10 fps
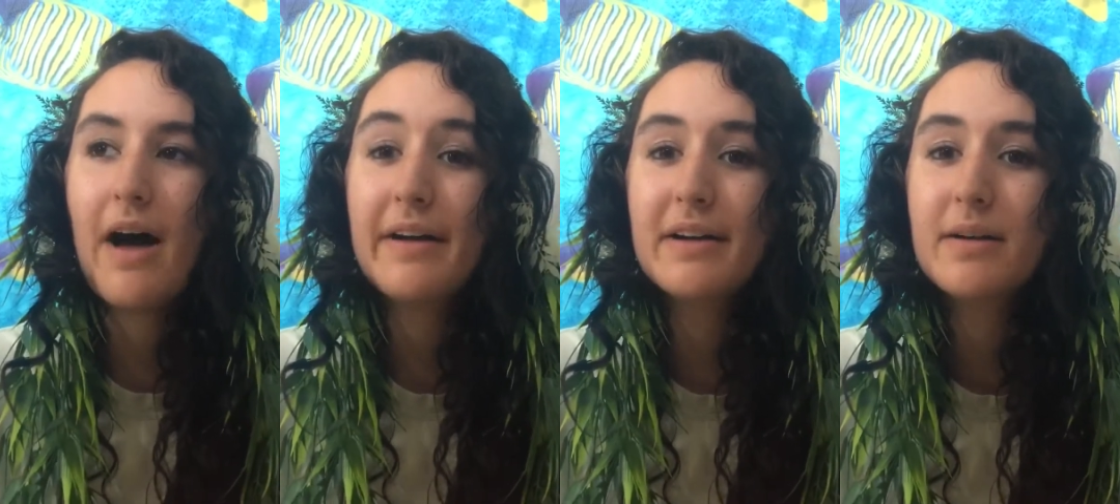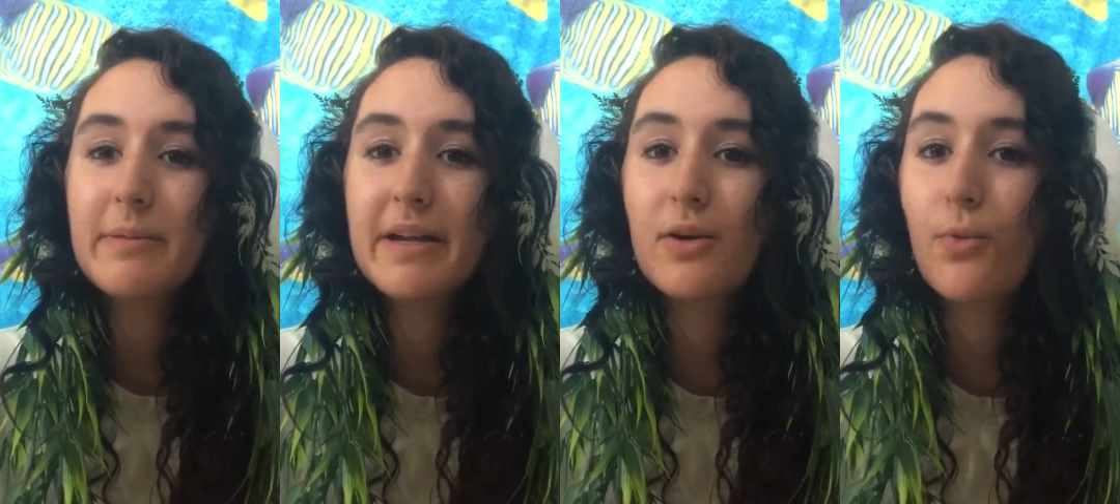I ended
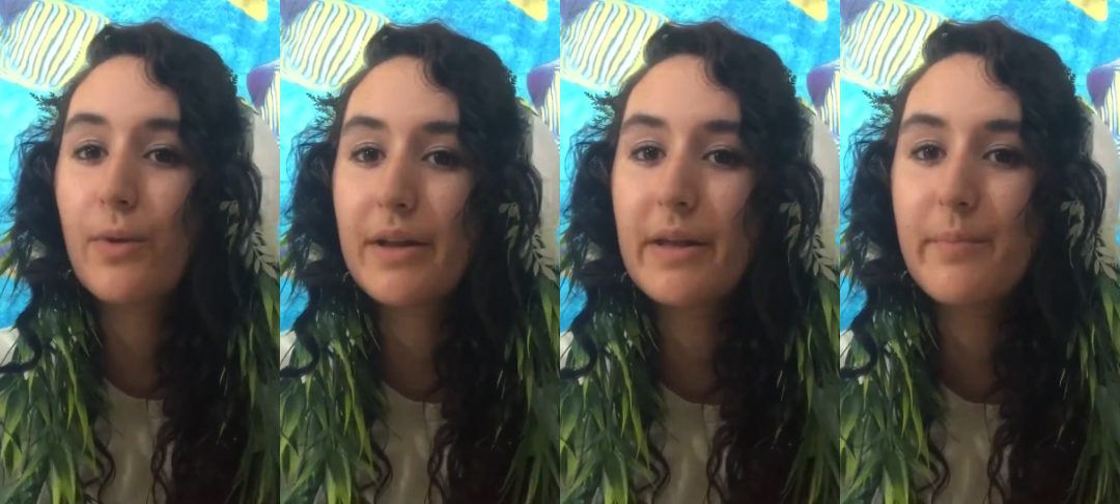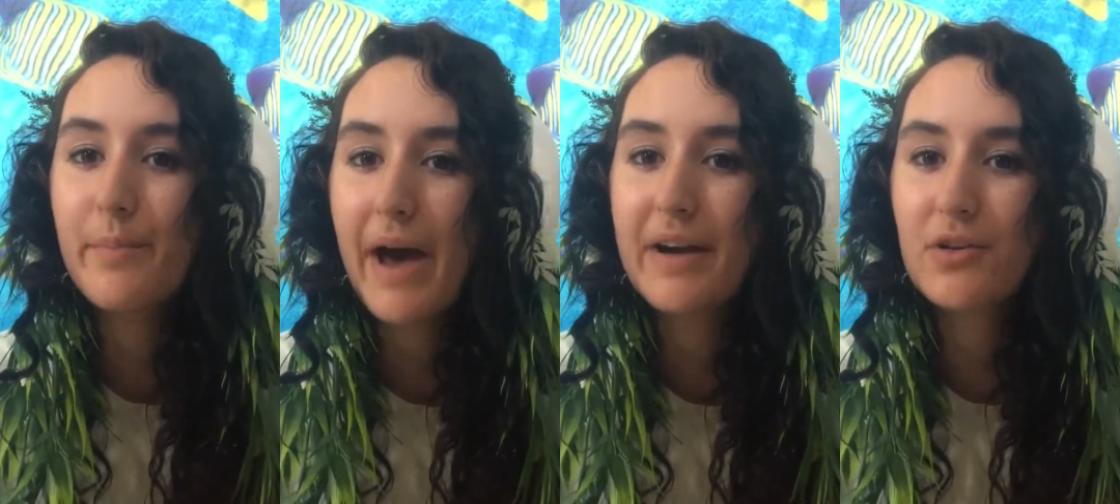up getting a really
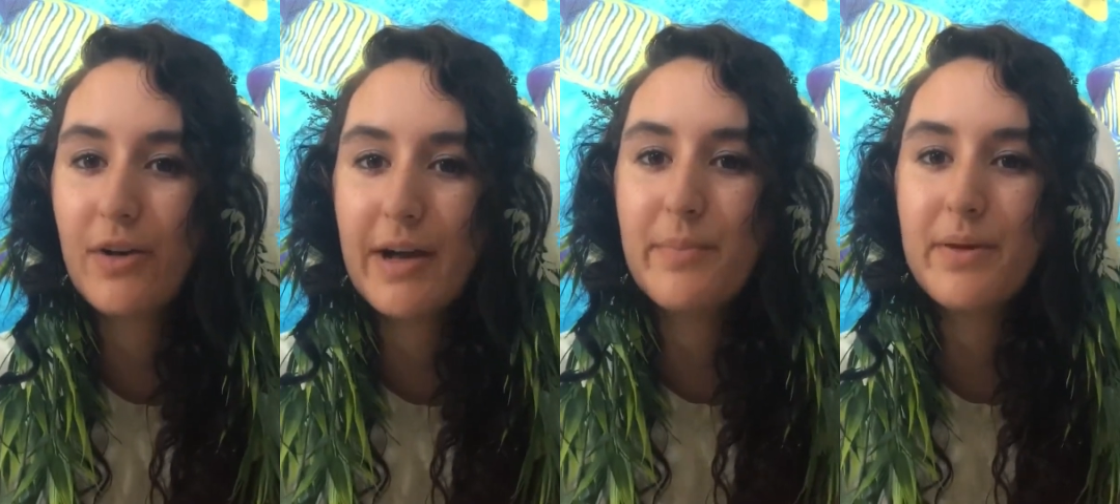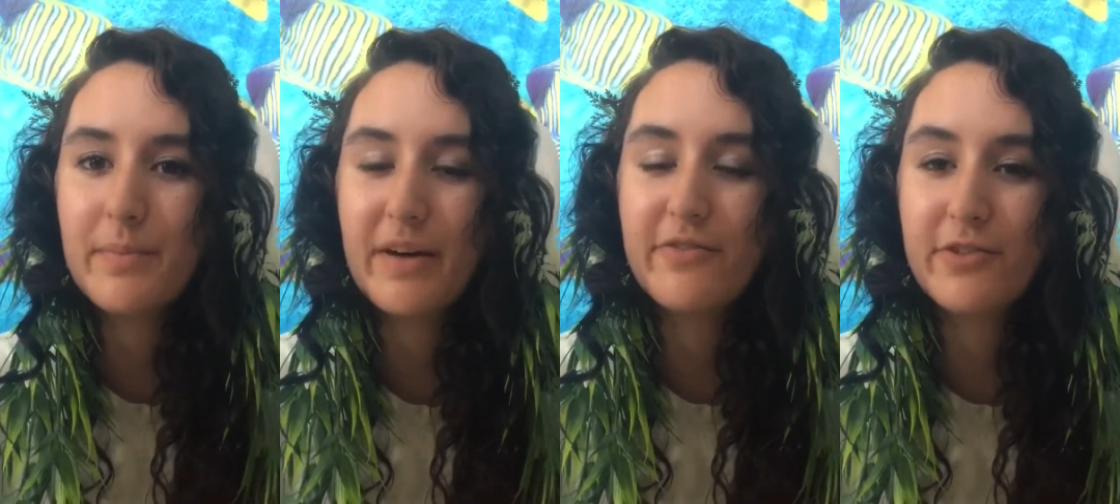bad cramp in
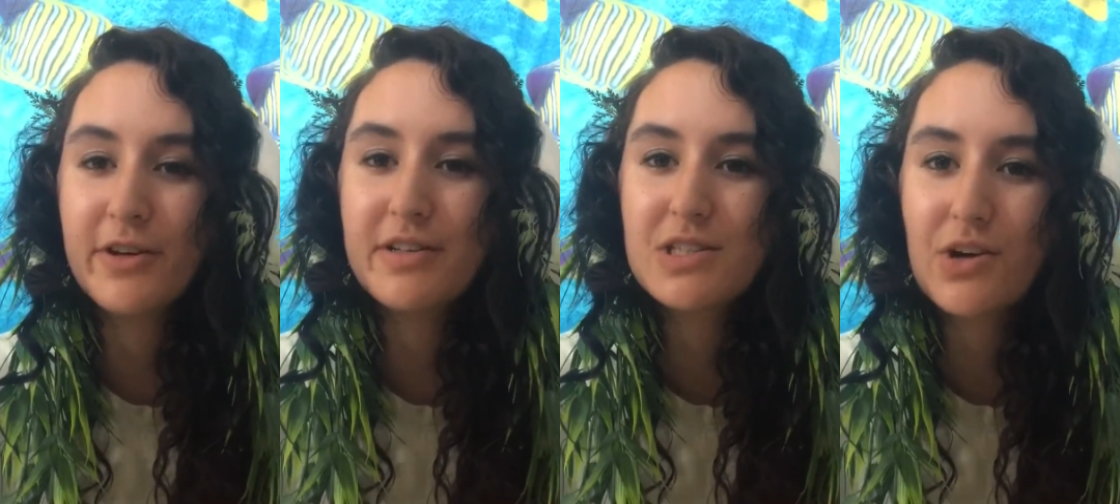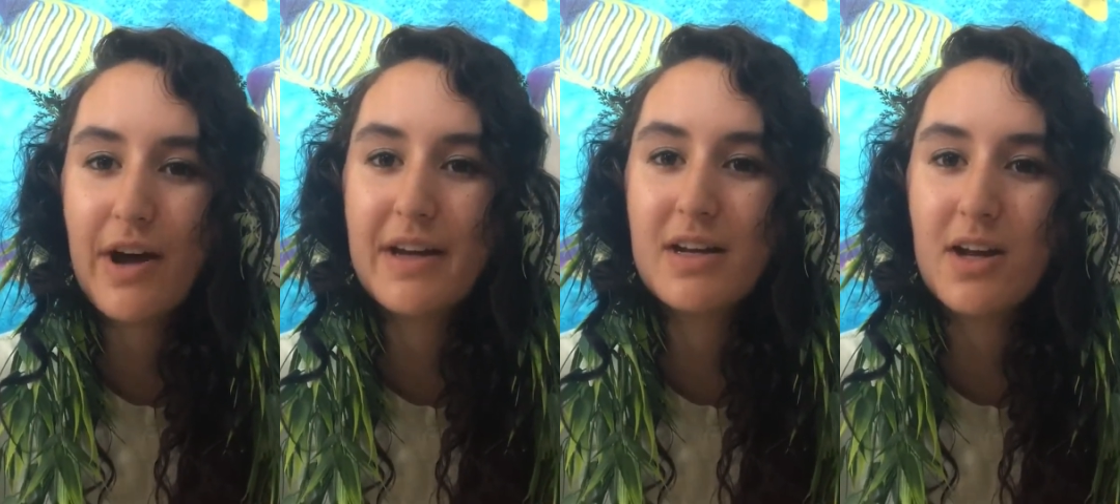my foot, so
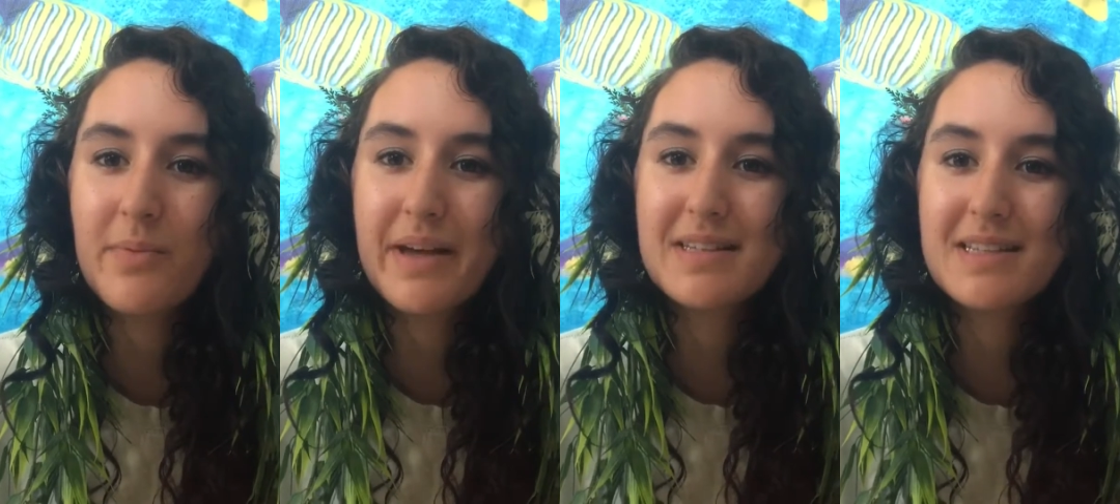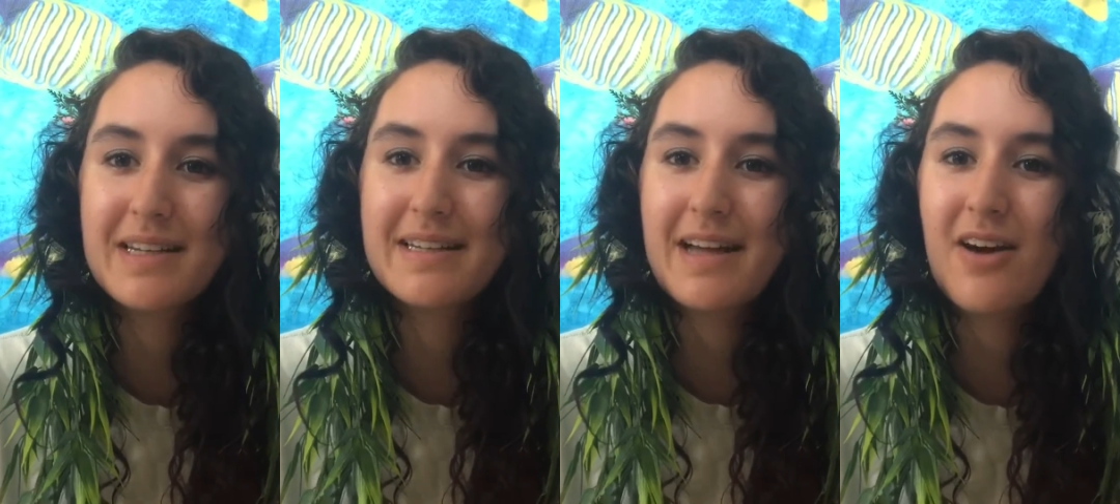I ended up like
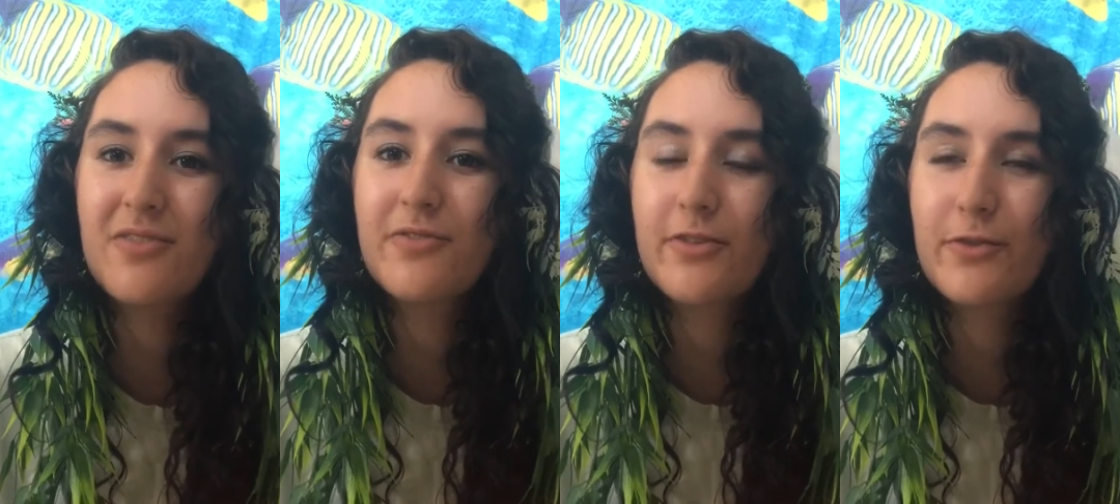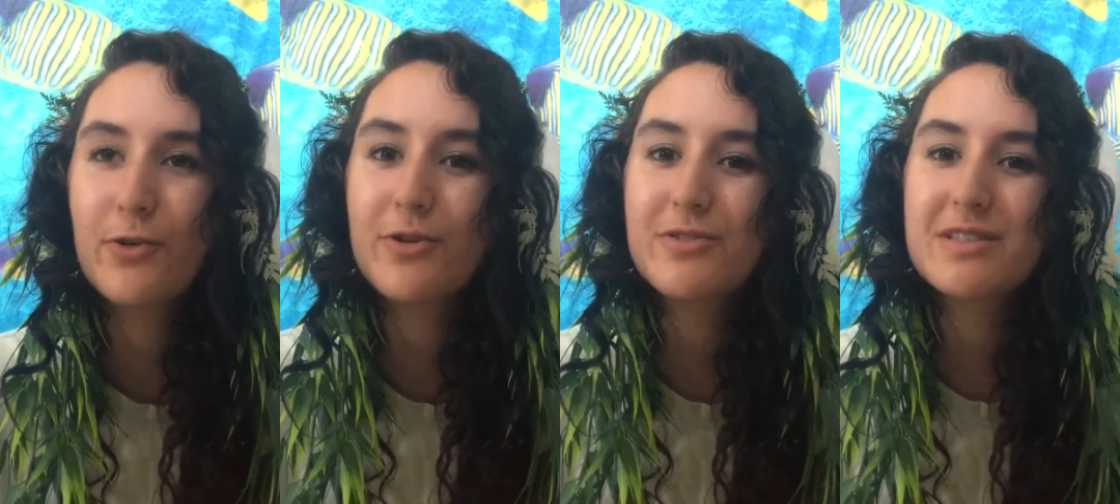sitting down for
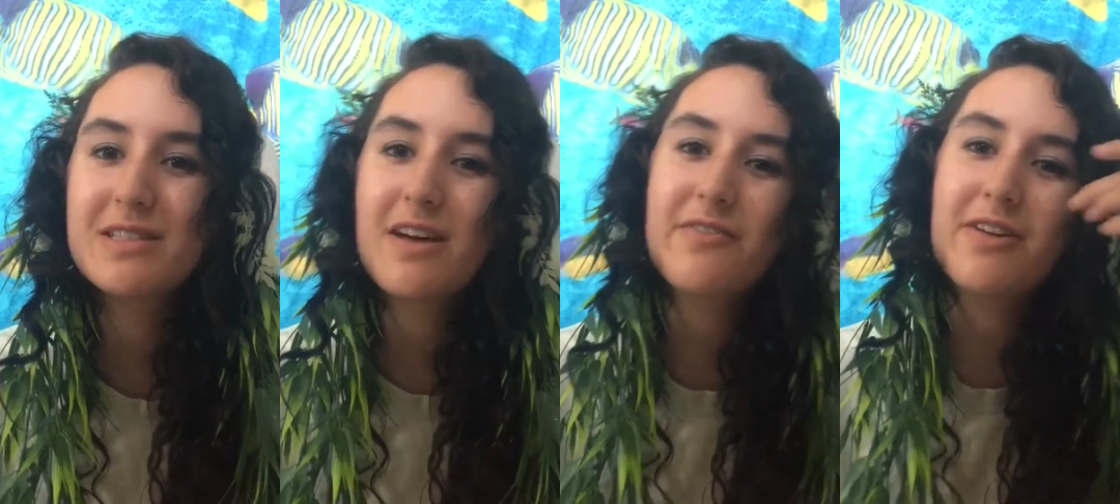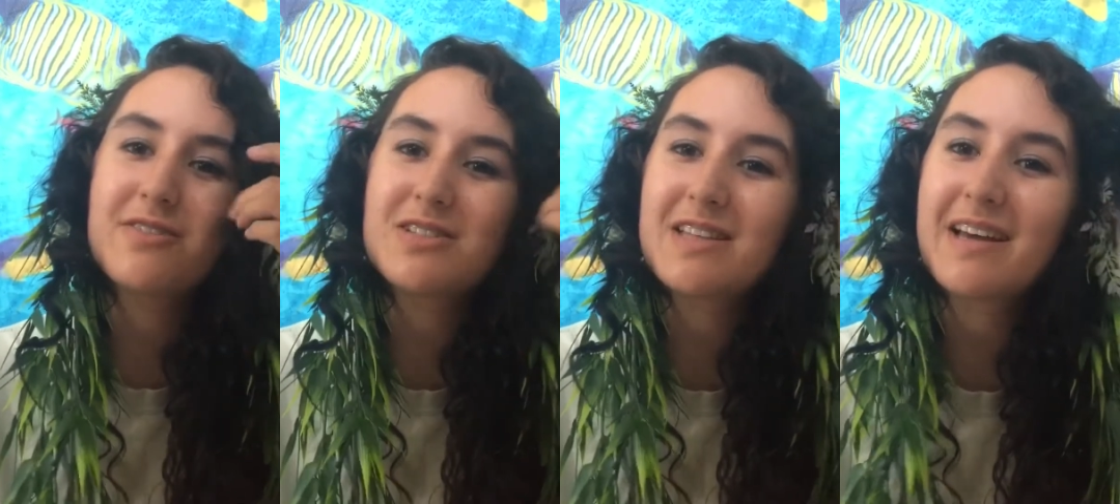photos and stuff, and I
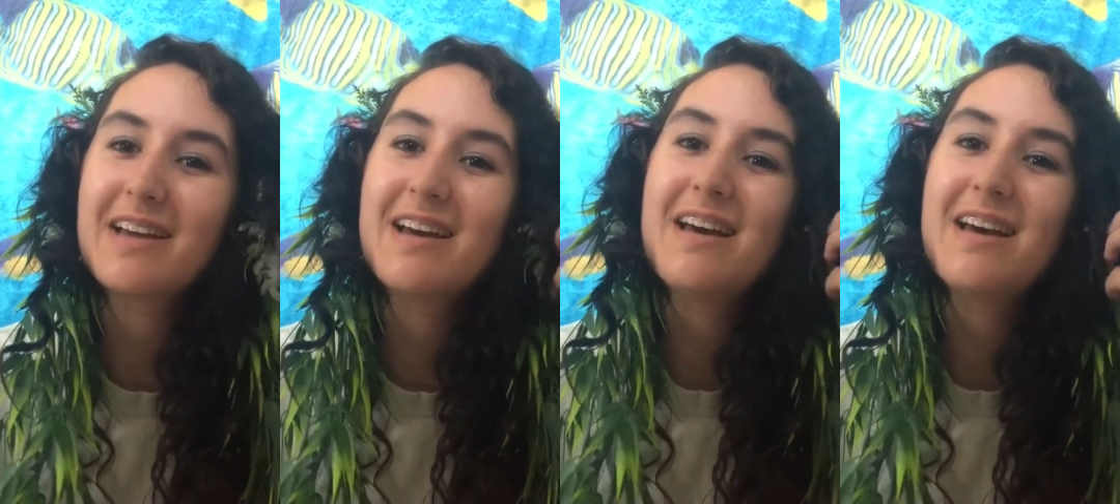was just like,